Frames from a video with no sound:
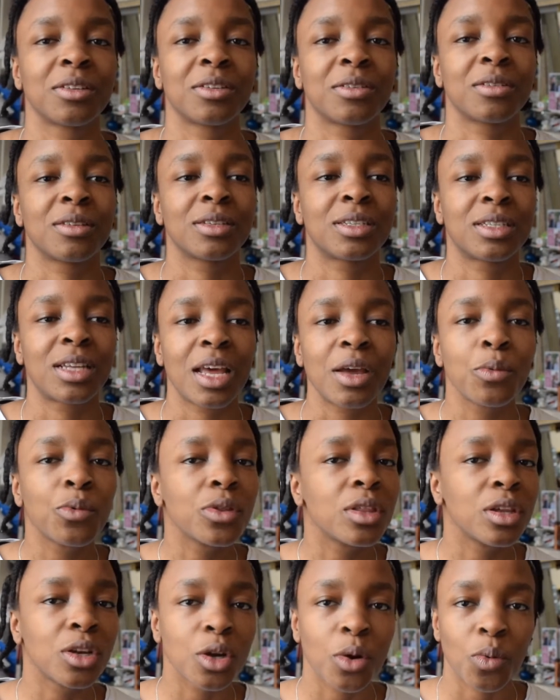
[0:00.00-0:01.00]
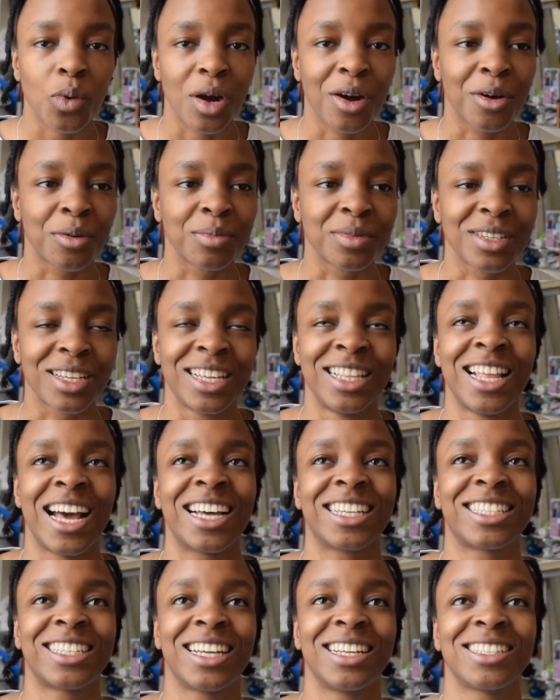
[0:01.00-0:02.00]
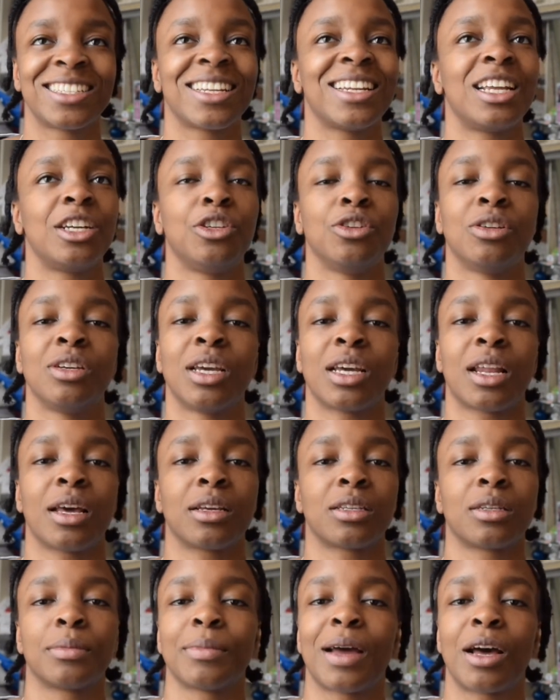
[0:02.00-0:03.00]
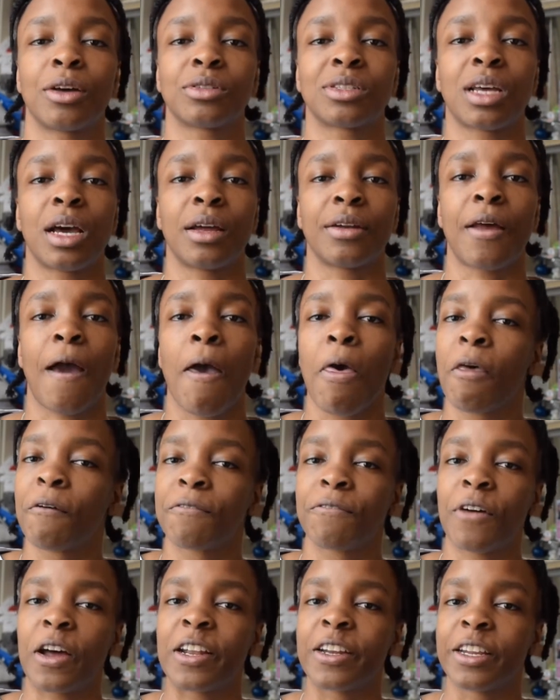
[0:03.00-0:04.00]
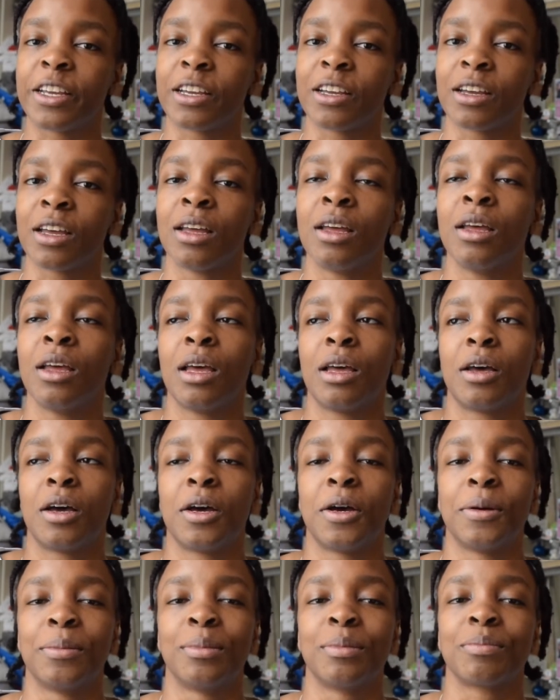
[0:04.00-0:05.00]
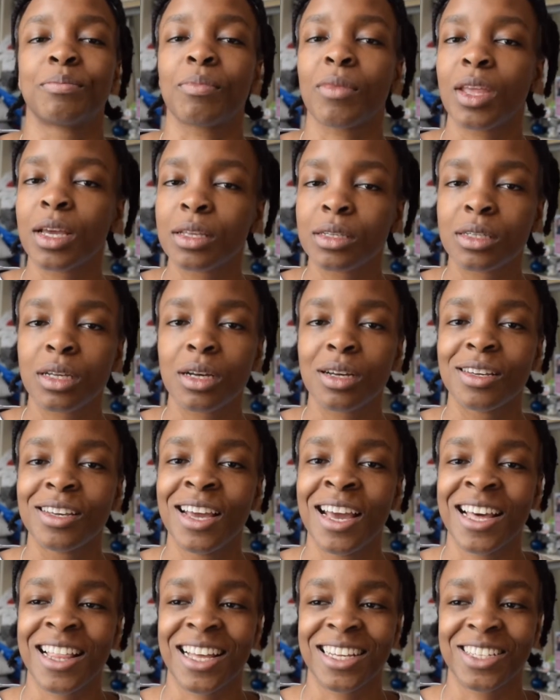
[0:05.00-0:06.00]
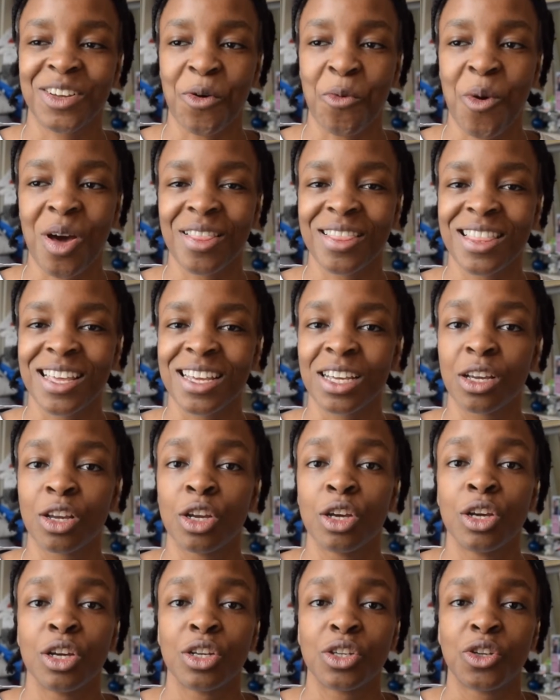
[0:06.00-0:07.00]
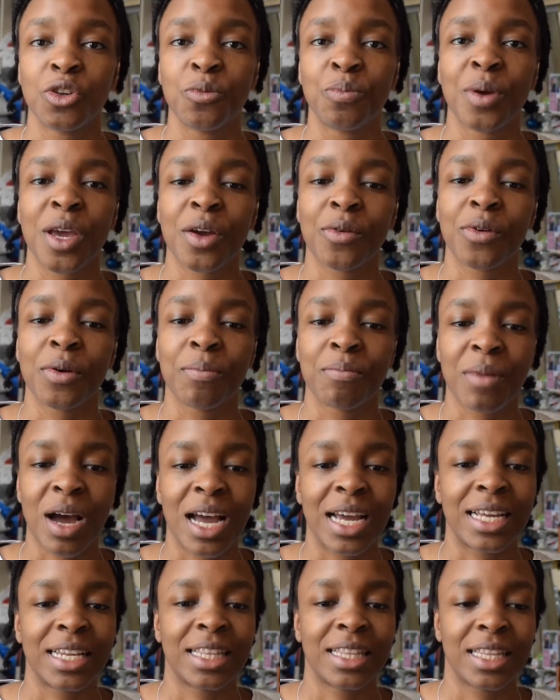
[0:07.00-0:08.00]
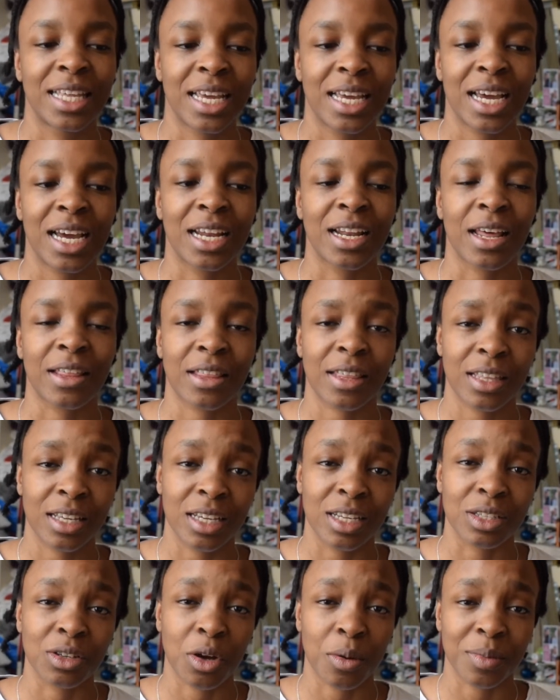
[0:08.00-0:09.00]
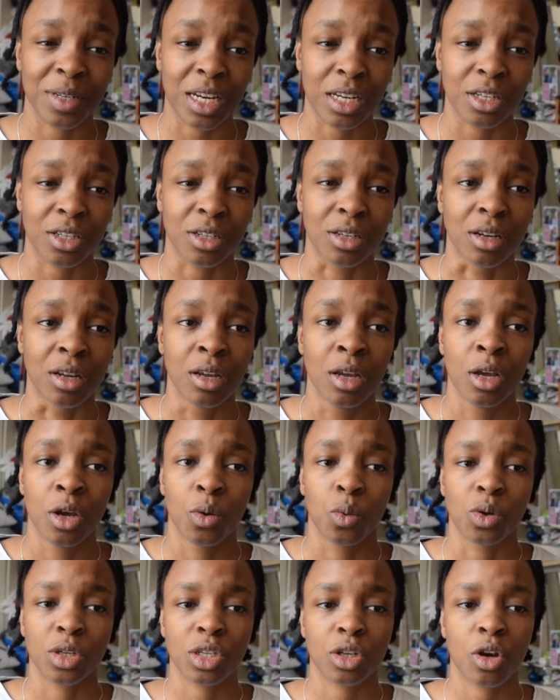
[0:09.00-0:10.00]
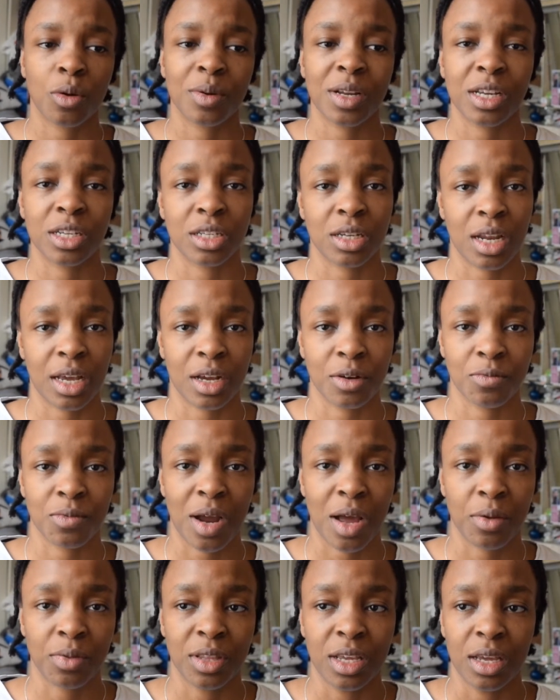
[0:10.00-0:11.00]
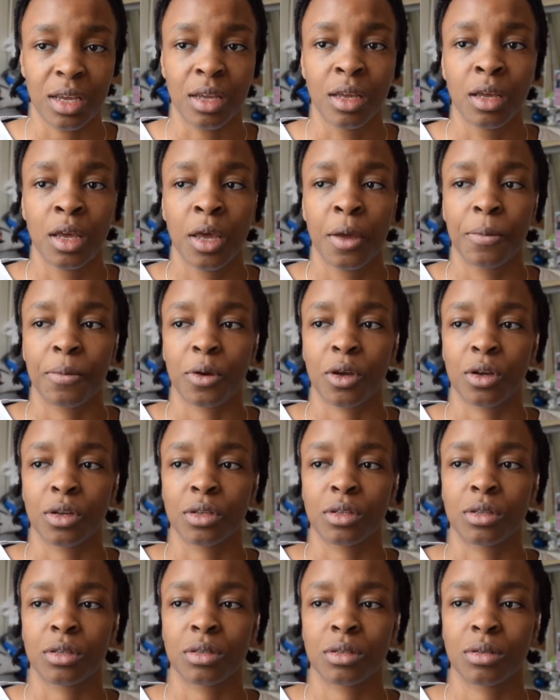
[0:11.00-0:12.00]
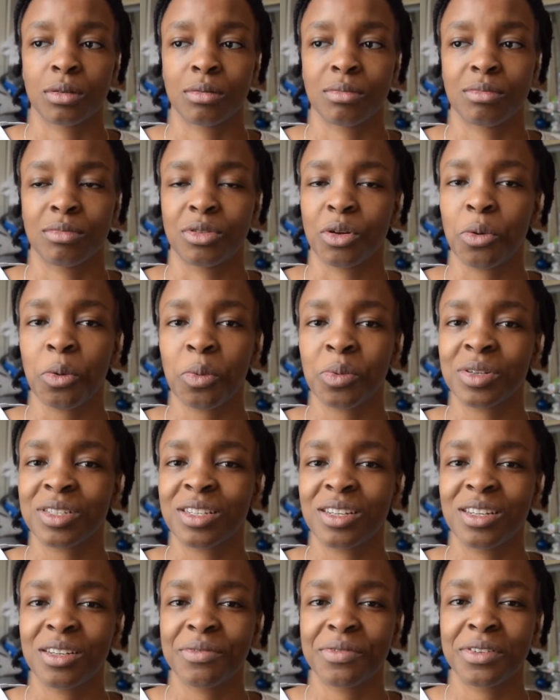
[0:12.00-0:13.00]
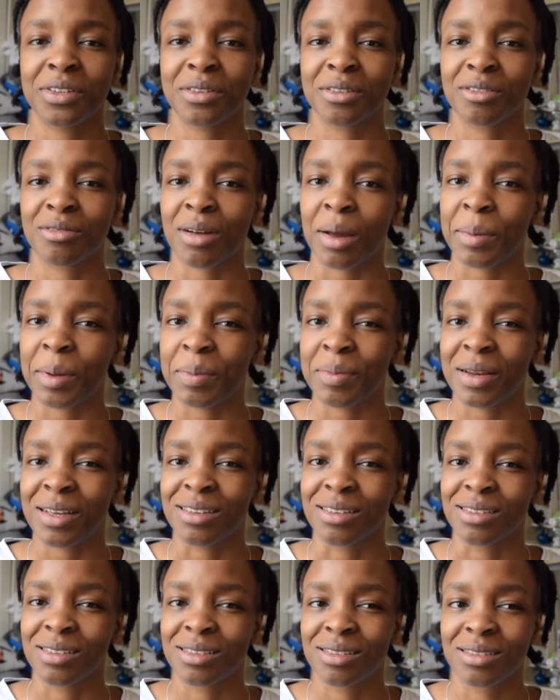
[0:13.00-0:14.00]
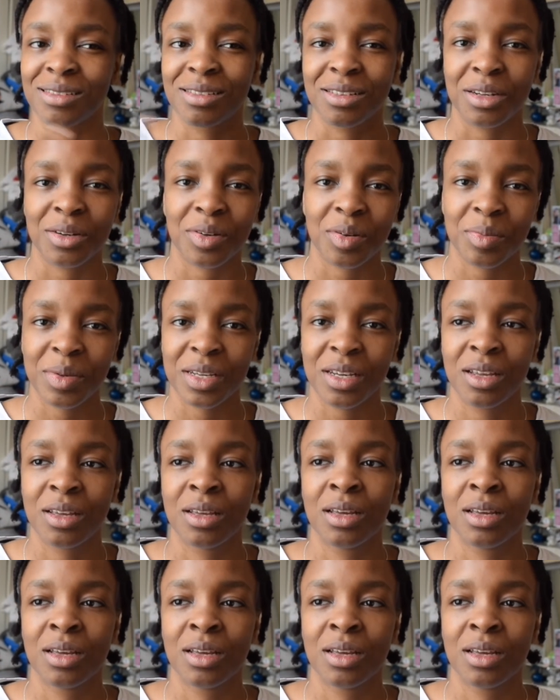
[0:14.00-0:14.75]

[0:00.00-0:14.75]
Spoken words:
stay within your realms in that sense, unless you can get like some outside funding. So yeah, that's one thing to bear in mind there. Another thing is accommodation. What's the accommodation like around there? Because no one wants to live in a crappy place. You know what I mean?